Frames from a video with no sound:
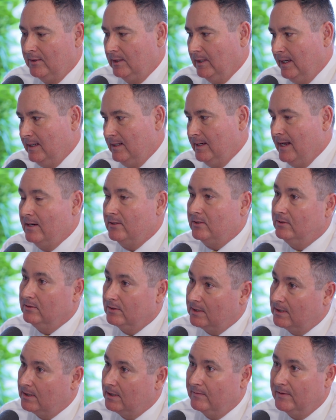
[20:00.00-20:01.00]
in like national
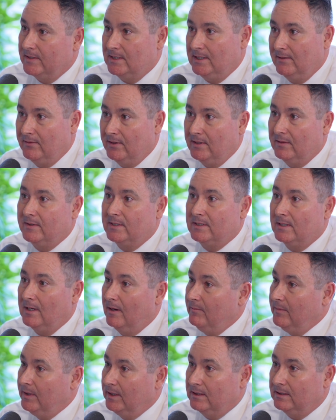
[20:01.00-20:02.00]
service, even if it's
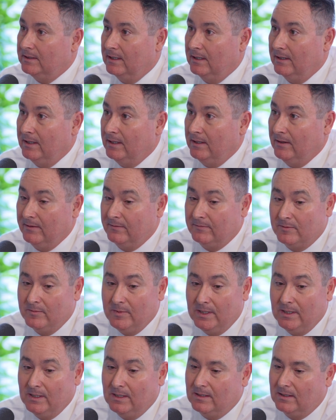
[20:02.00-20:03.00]
not military. Like for
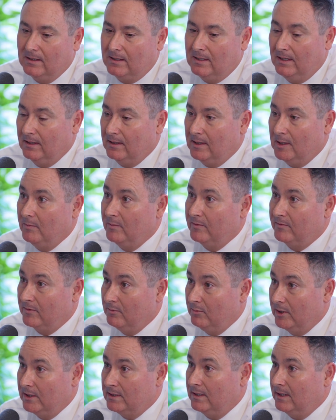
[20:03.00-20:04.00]
me, a kid coming from
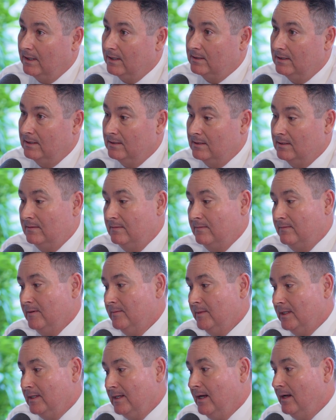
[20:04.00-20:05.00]
West Texas, from
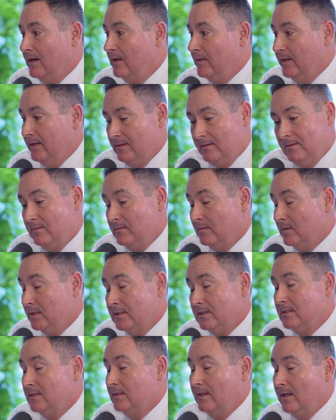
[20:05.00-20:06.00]
a town that
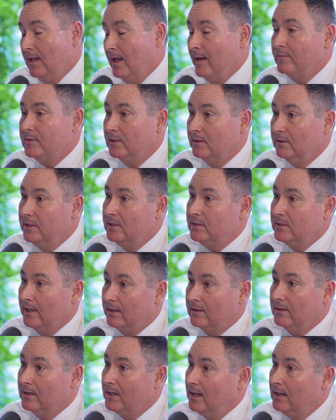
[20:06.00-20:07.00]
was absolutely
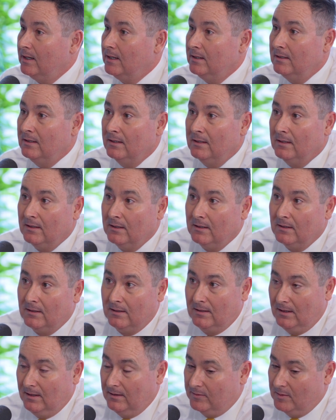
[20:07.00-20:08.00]
segregated
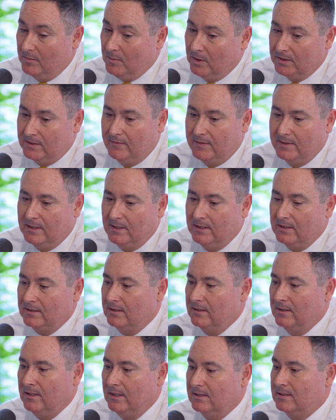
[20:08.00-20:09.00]
for most of its
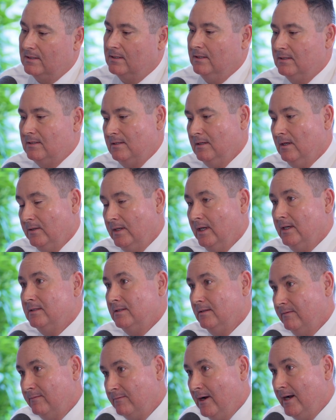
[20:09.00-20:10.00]
history, it's
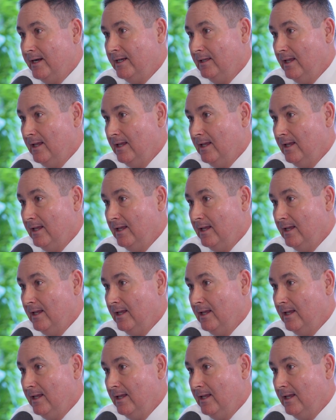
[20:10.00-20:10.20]
Odessa. Friday